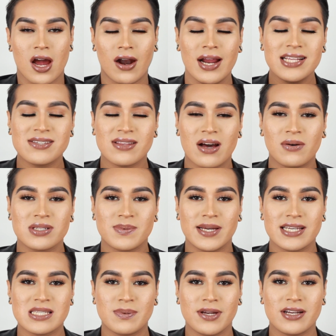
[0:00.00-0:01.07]
Alright, so that was
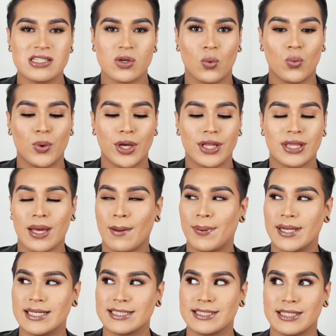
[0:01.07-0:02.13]
my experience with
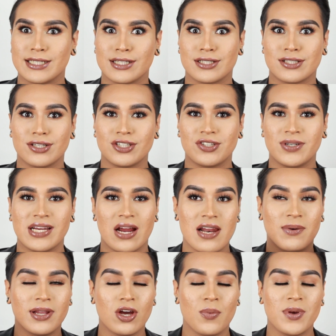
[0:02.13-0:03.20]
plastic surgery, and
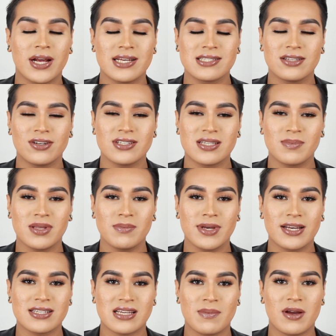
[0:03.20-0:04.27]
I really hope you guys learned something,
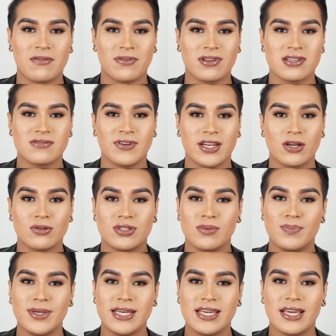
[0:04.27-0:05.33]
because I meant for this video
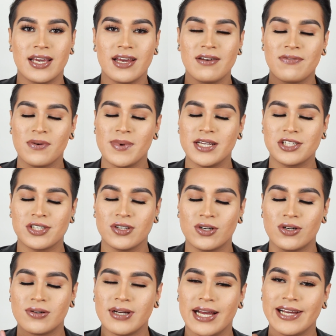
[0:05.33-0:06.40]
to be
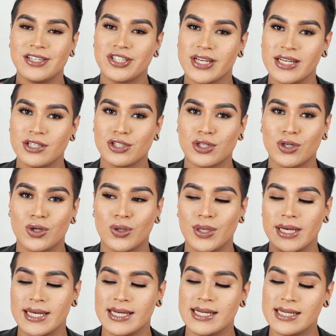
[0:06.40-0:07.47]
informational,
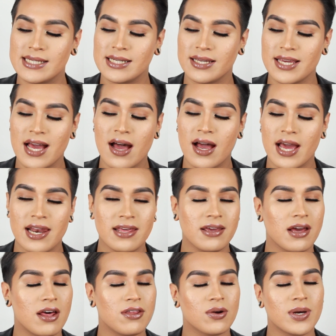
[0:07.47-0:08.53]
educational, and yeah,
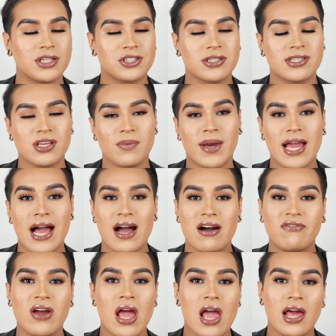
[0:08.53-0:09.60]
any other questions that you might
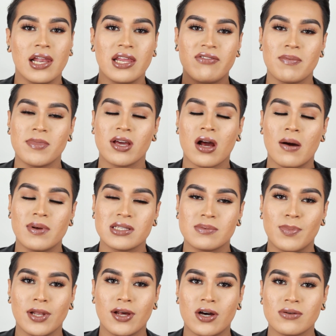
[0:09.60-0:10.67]
have, leave them in the
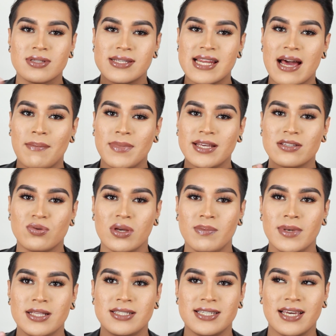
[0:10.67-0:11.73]
comments below. Snap me, tweet
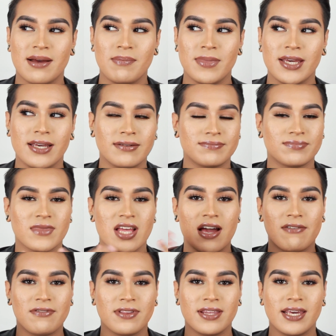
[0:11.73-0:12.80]
me, DM me,
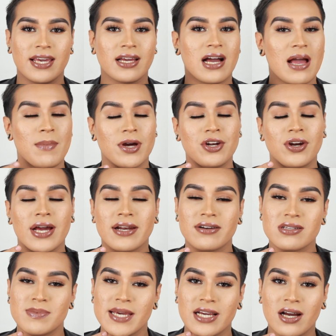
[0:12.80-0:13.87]
everything. I'm under
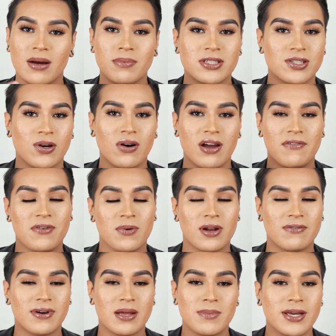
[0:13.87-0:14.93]
Edgar's Makeup, so if you
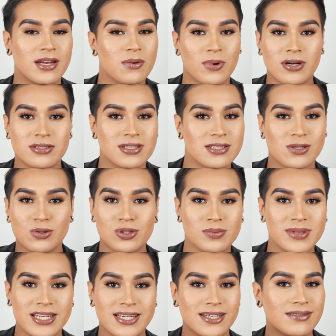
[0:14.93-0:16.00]
want to find me anywhere else on social
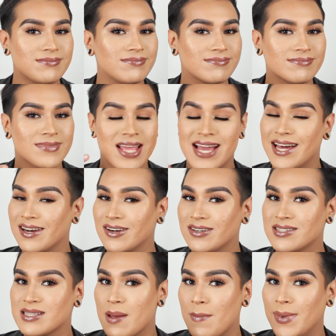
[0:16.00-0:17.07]
media,
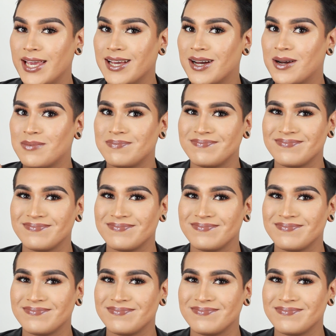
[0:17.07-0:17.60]
Edgar's Makeup.